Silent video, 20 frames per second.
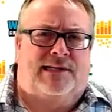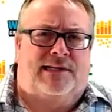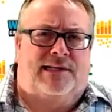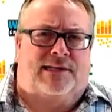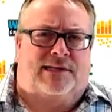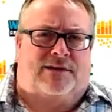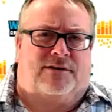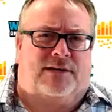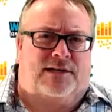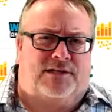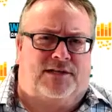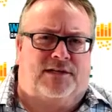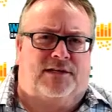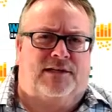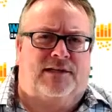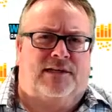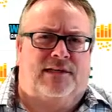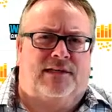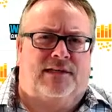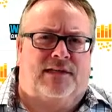The Crusher,
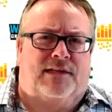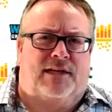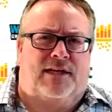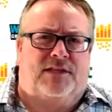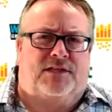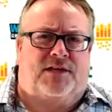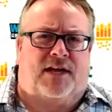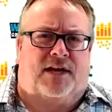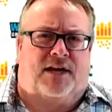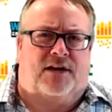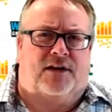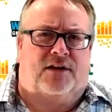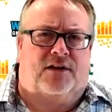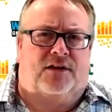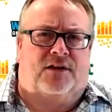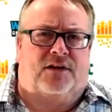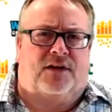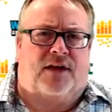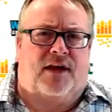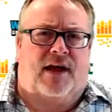he's taking a
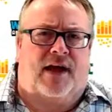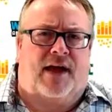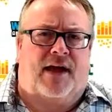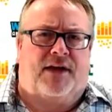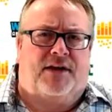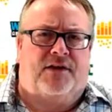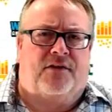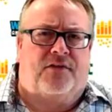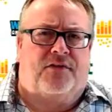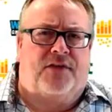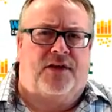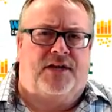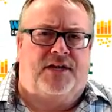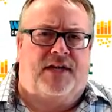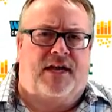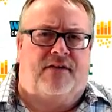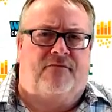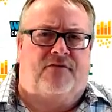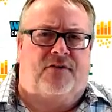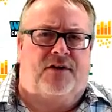look at the
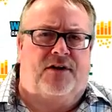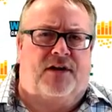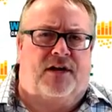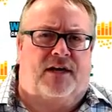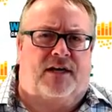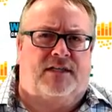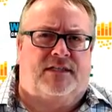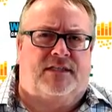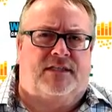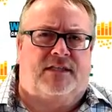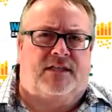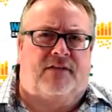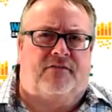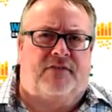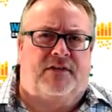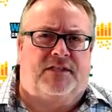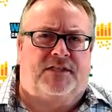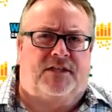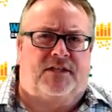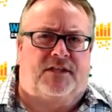Denver Nuggets as they
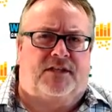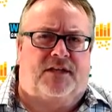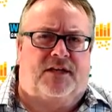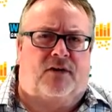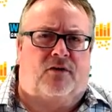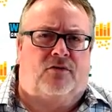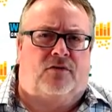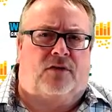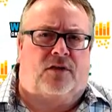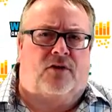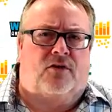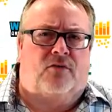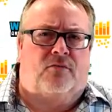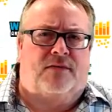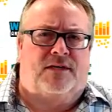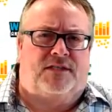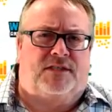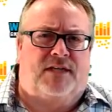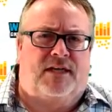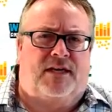visit the Oklahoma
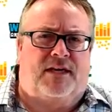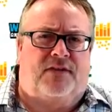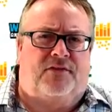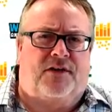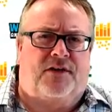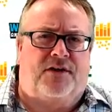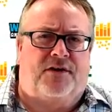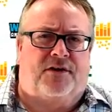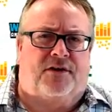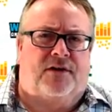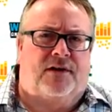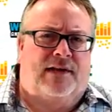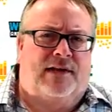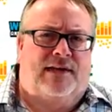City Thunder.